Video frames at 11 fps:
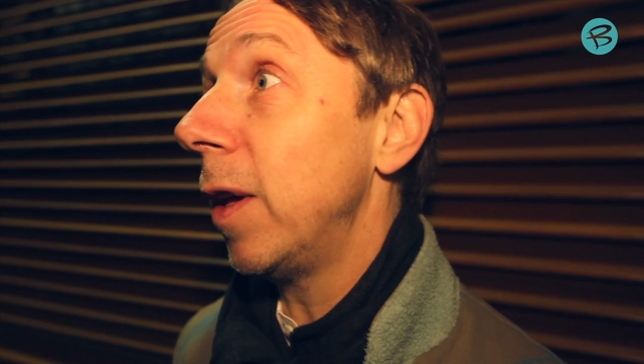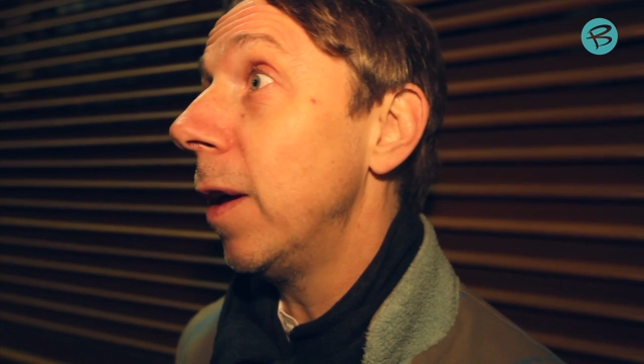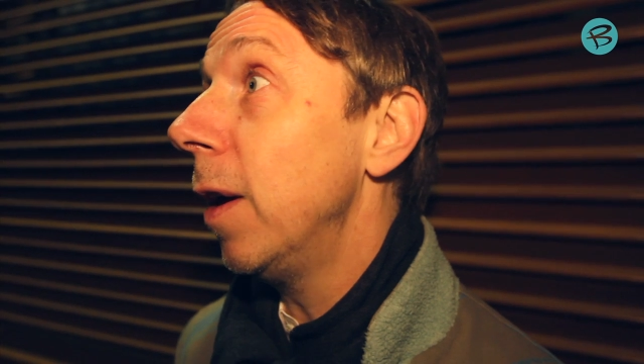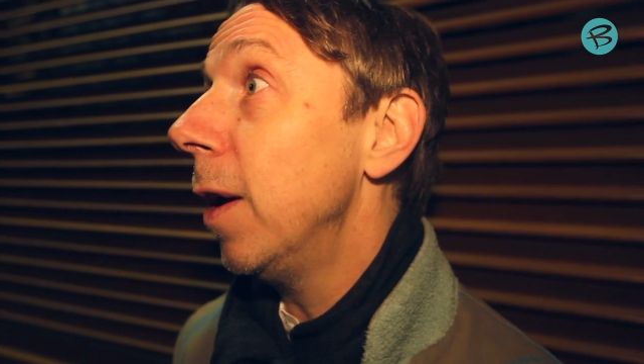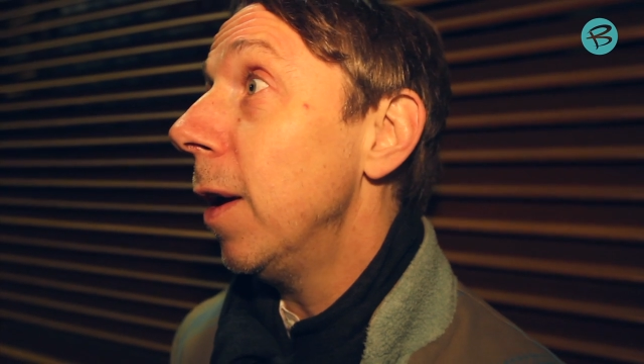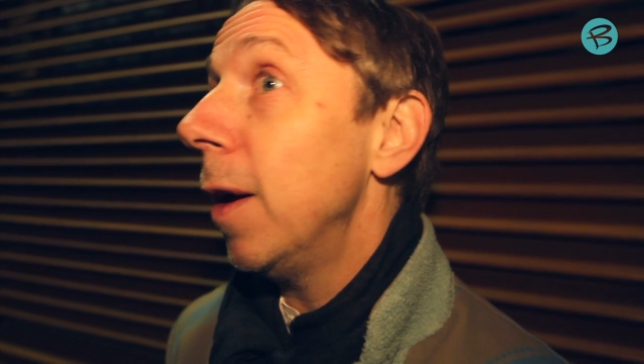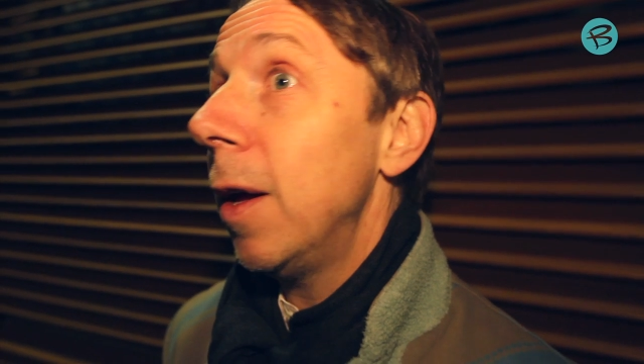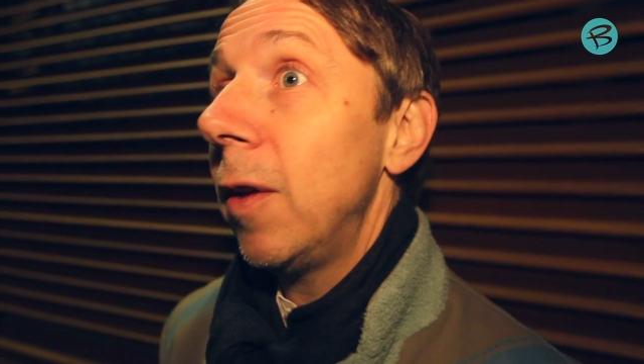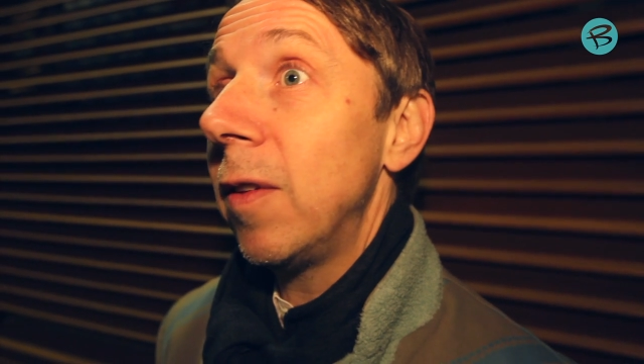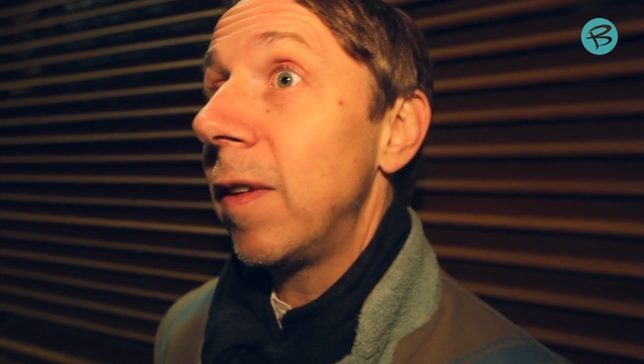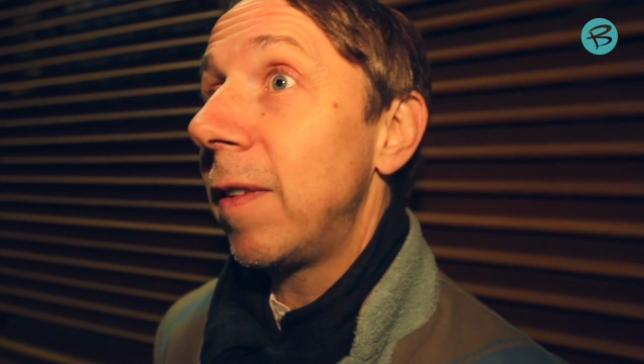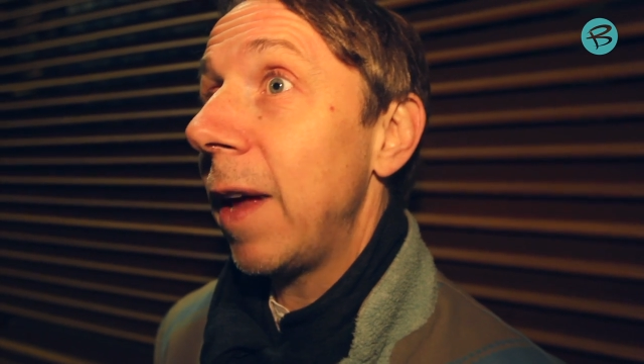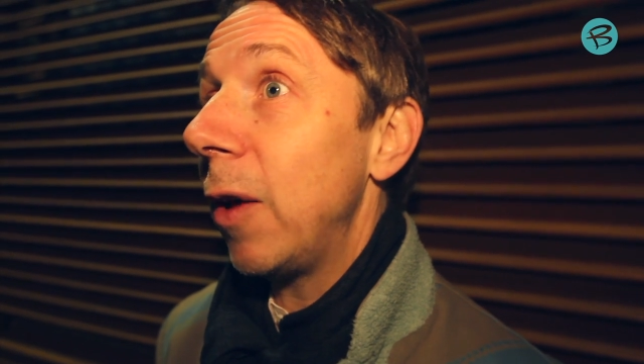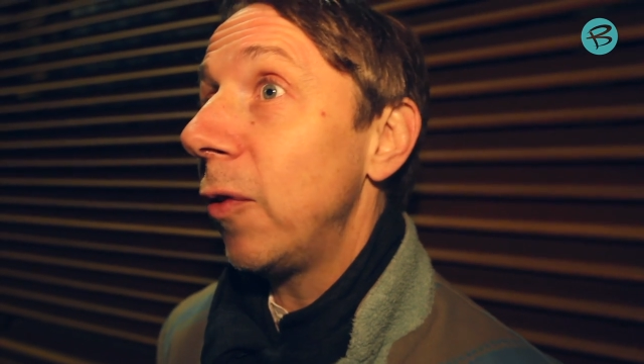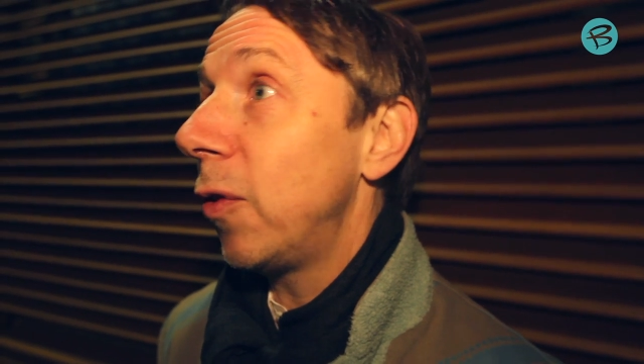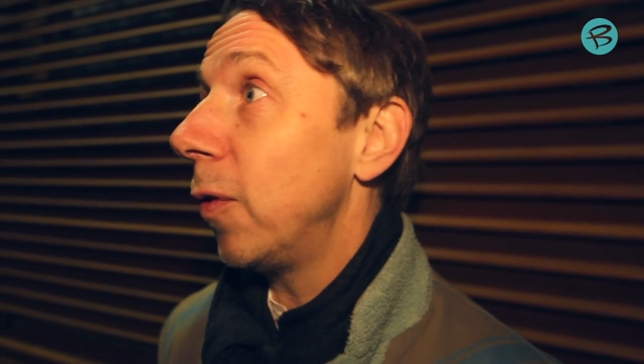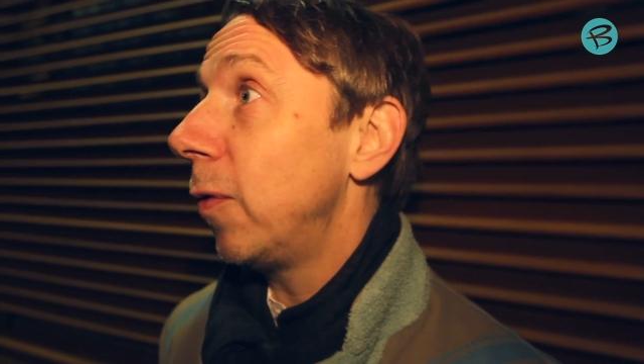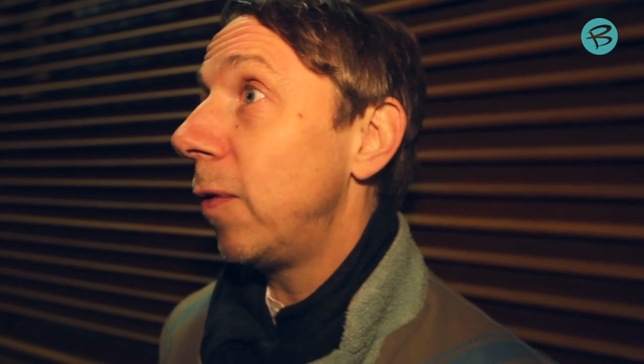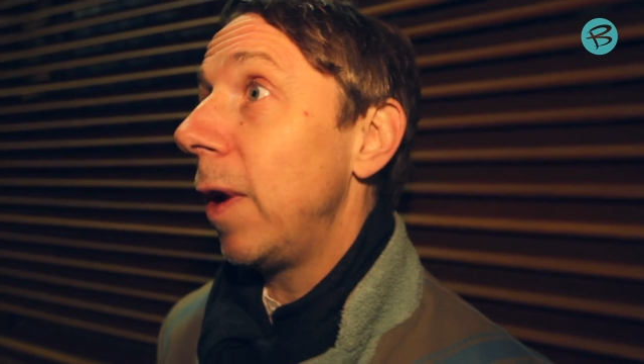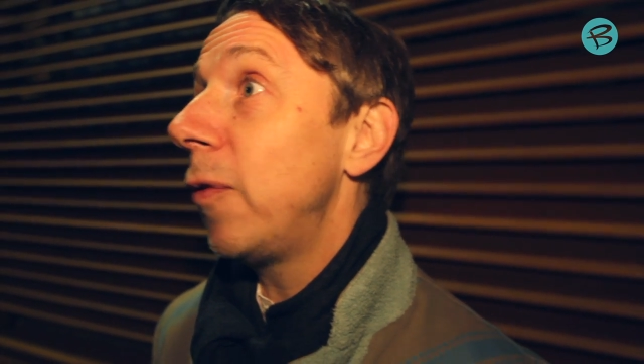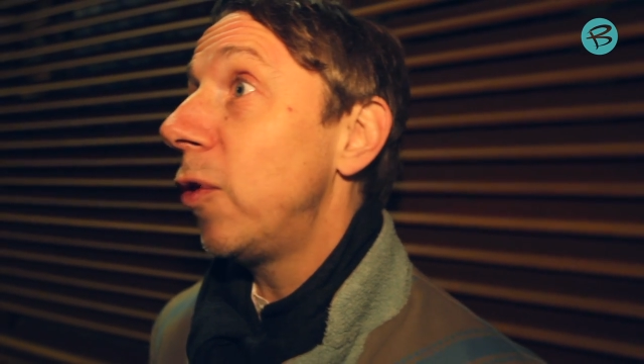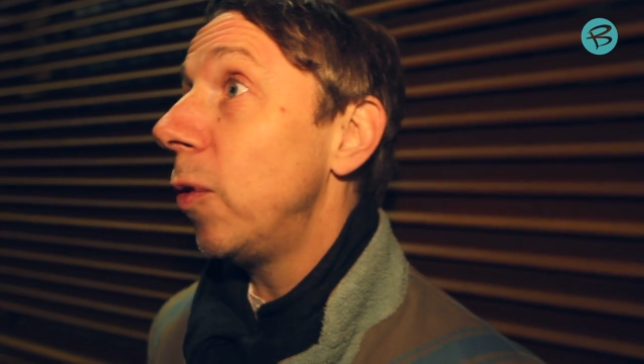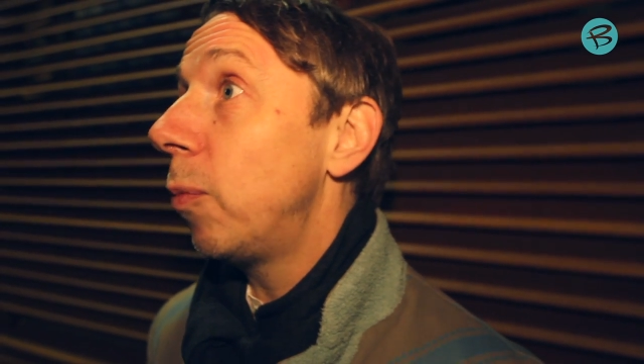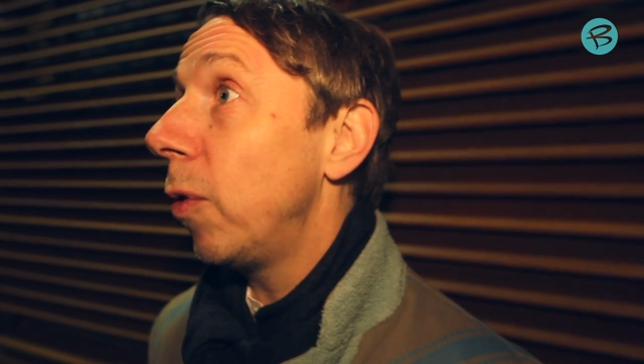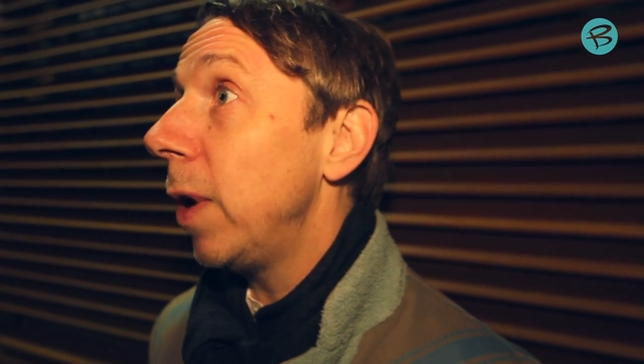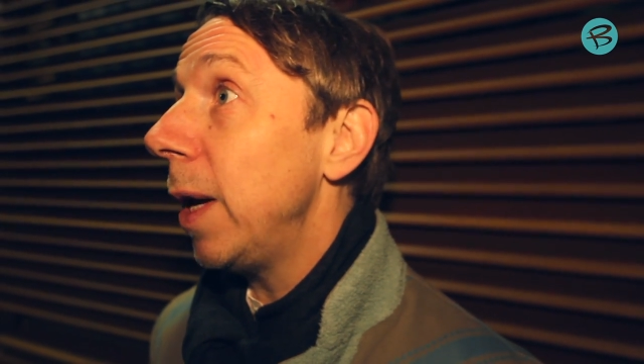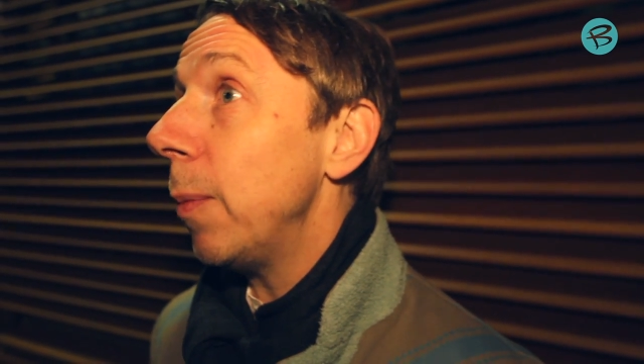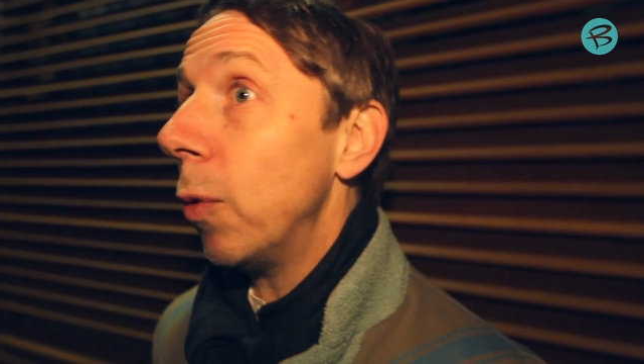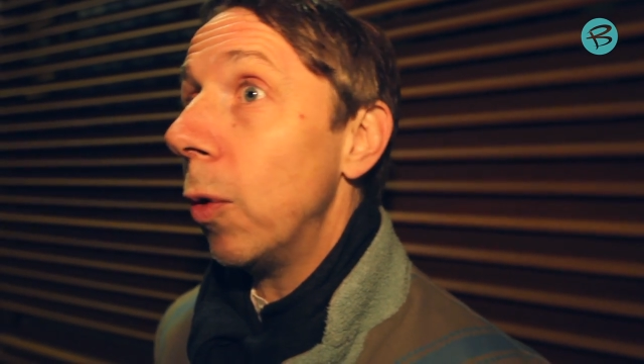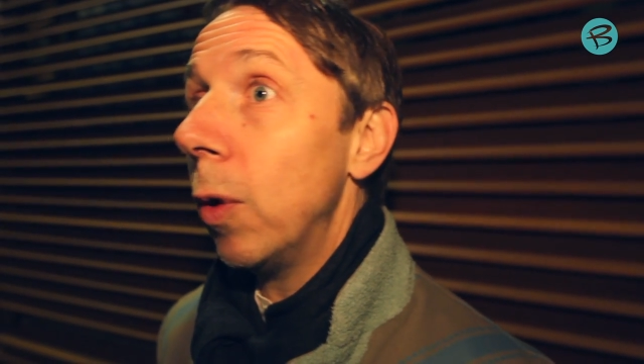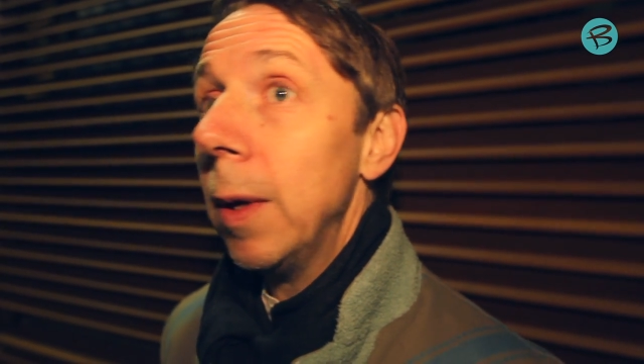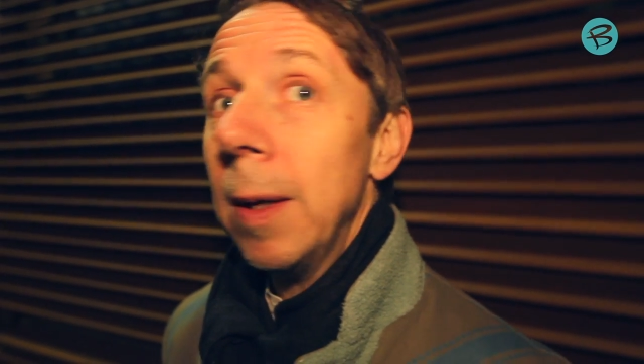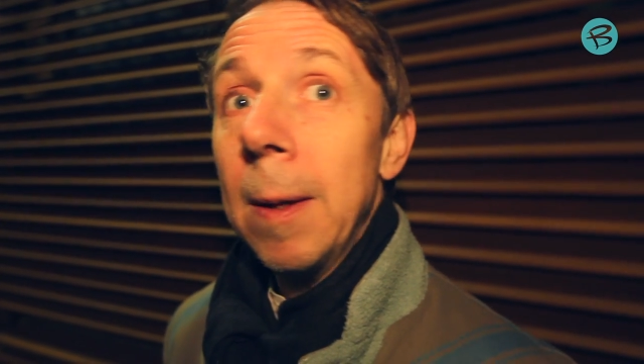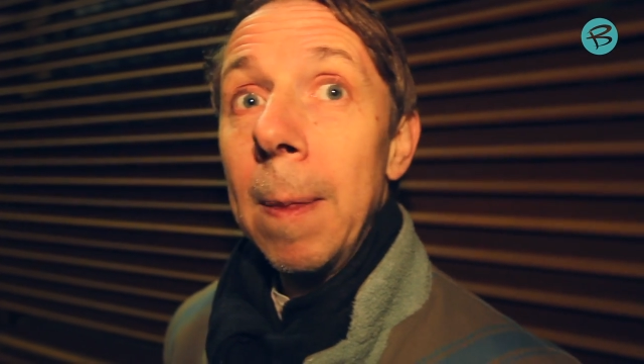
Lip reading: the sounds of Love Supreme or